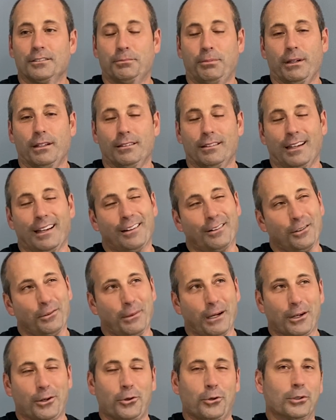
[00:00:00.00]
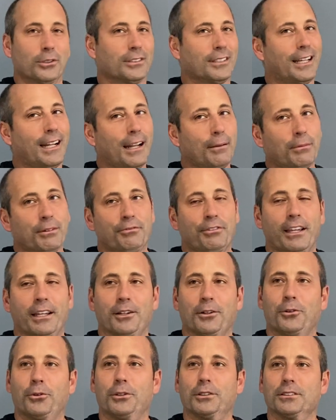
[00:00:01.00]
But I don't know about Coors Light. I'm a fan
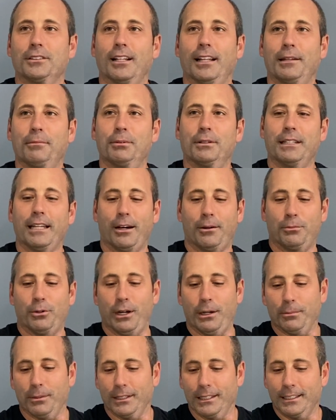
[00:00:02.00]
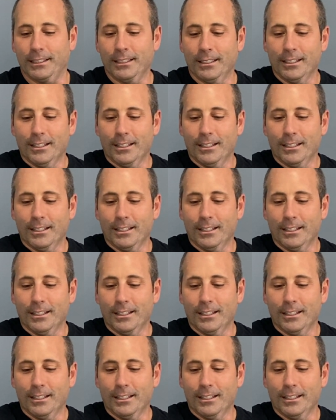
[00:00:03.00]
of Coors Light, but now I'm rambling.